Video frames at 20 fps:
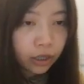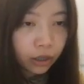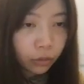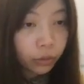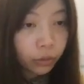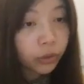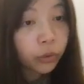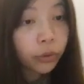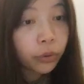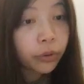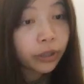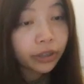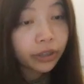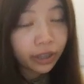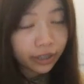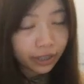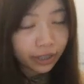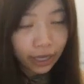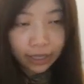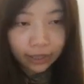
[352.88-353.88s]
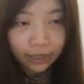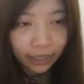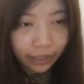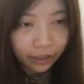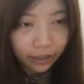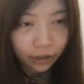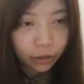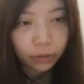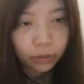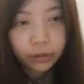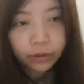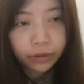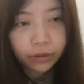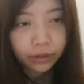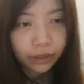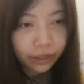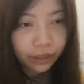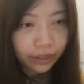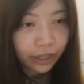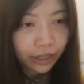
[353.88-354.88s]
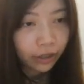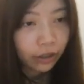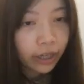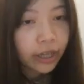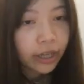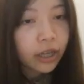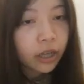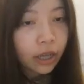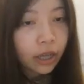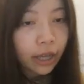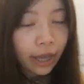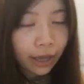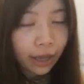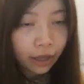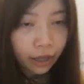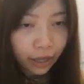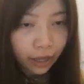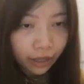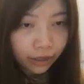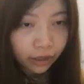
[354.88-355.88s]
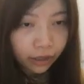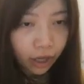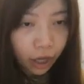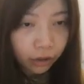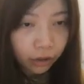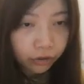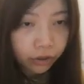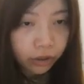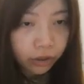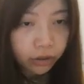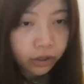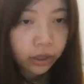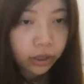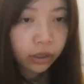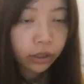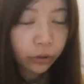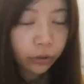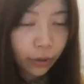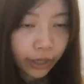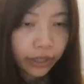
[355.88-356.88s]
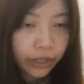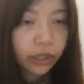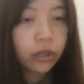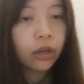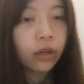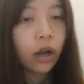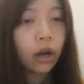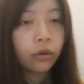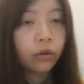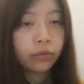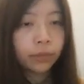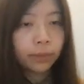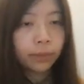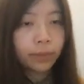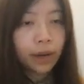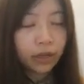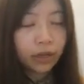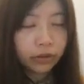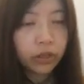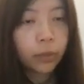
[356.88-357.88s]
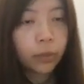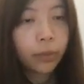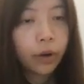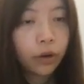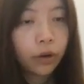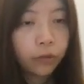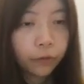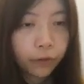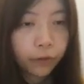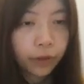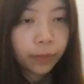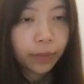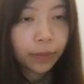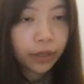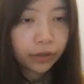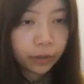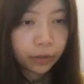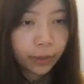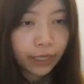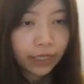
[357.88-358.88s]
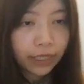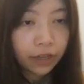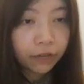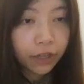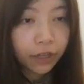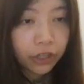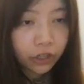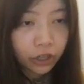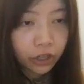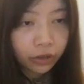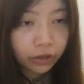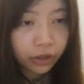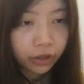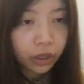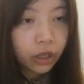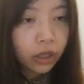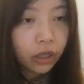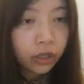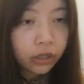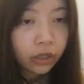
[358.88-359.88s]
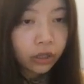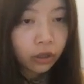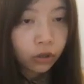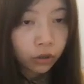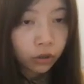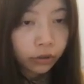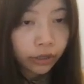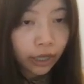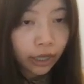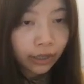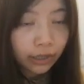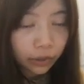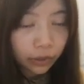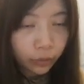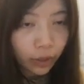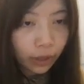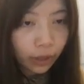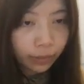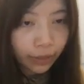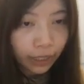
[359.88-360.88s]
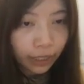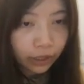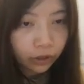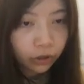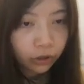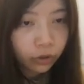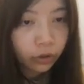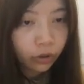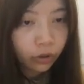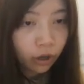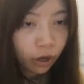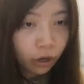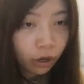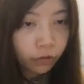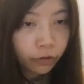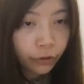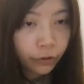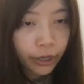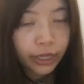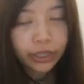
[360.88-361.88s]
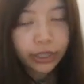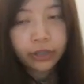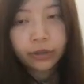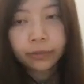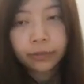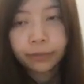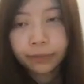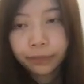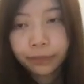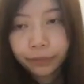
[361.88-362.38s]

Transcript: which we will discuss later detailedly, and under the direction of multiple female-specific genes, the gonads develop into ovaries.